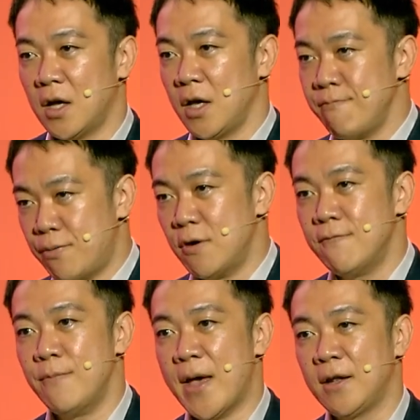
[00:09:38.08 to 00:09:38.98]

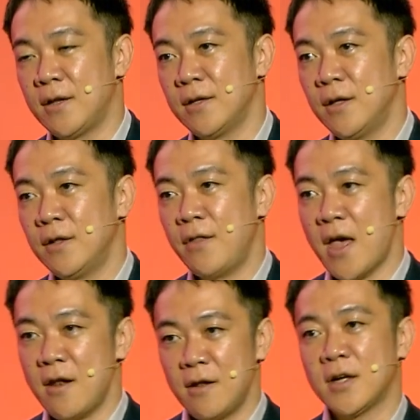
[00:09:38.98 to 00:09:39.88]
improvement,
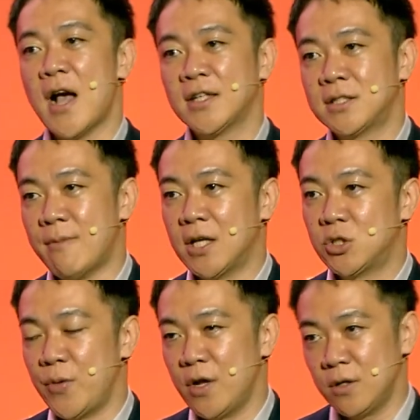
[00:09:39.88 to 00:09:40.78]
then the customers
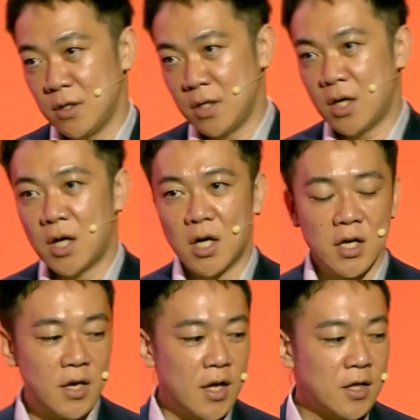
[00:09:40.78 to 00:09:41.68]
will
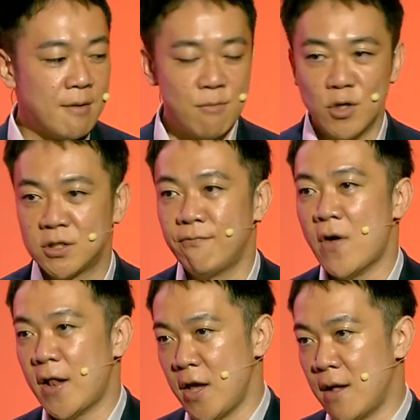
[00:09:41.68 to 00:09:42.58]
get the most
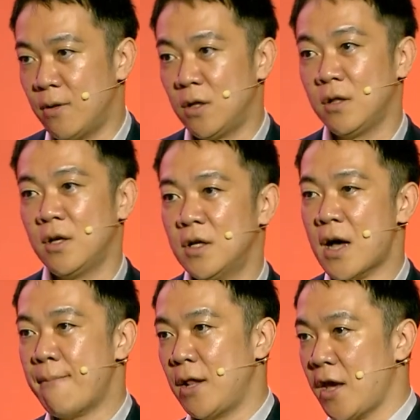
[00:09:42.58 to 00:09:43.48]
valuable
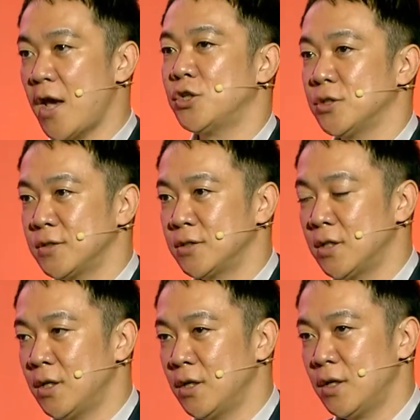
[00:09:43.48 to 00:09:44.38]
applications.
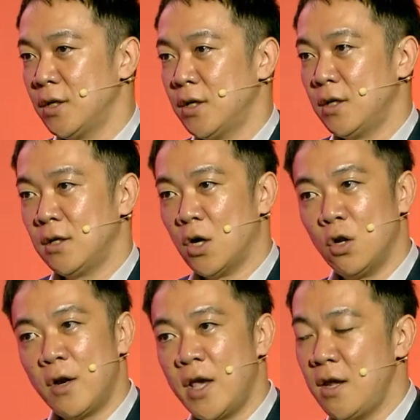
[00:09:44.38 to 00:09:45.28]

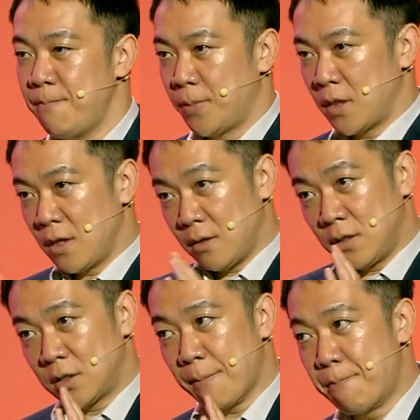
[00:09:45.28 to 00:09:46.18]
Only
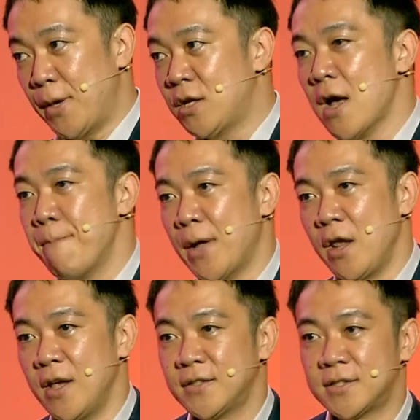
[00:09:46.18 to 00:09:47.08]
the big
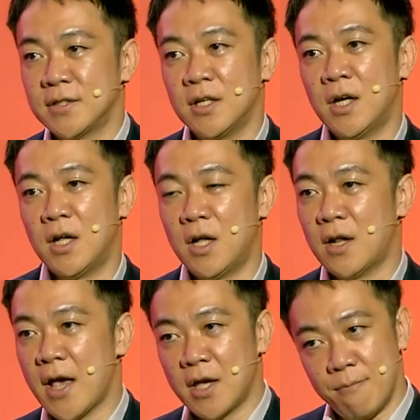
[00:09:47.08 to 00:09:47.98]
companies
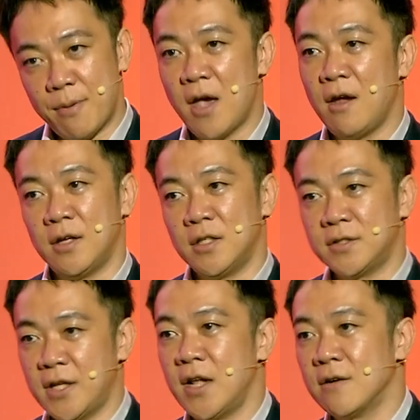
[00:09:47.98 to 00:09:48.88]
like in
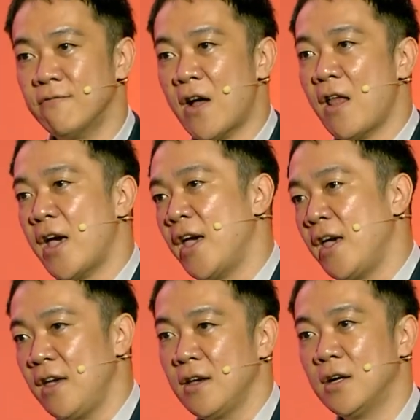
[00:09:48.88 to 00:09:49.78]
Silicon
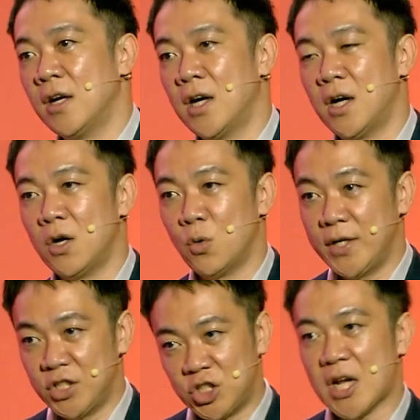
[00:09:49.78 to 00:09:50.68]
Valley or
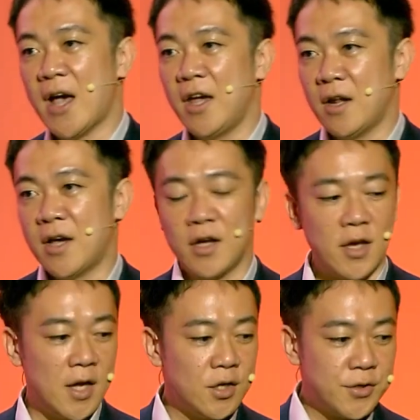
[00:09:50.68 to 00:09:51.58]
in China
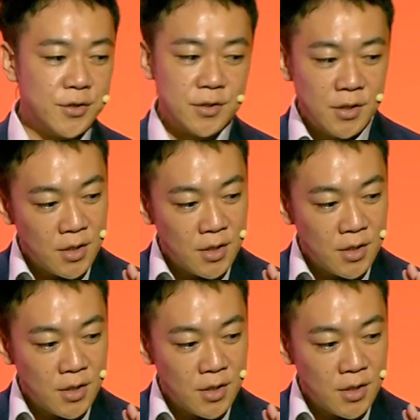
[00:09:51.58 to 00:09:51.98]
can do